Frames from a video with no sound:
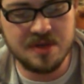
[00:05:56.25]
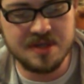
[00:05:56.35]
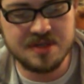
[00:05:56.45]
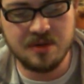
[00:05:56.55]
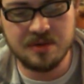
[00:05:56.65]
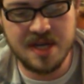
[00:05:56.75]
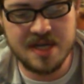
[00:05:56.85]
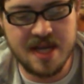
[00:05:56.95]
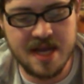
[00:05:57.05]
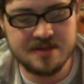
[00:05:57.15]
and this old
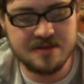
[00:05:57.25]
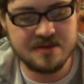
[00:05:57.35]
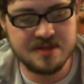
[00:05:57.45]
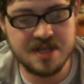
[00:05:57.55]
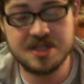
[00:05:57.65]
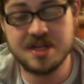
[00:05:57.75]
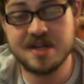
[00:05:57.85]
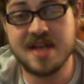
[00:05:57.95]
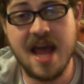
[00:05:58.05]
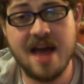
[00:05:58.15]
lady answers, says she
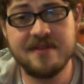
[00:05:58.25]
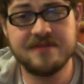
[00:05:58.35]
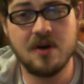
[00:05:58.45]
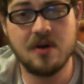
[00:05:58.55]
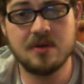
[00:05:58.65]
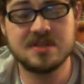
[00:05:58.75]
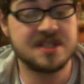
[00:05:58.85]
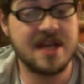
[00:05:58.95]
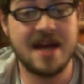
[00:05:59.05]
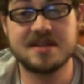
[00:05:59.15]
doesn't have a phone.
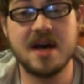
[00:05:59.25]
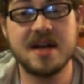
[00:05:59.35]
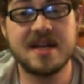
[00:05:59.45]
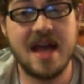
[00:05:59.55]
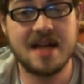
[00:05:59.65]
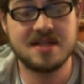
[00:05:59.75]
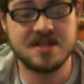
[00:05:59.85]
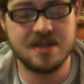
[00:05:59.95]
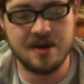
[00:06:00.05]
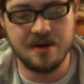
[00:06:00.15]
She's got a ton of
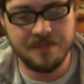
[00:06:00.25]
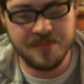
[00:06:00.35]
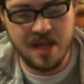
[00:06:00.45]
cats, though.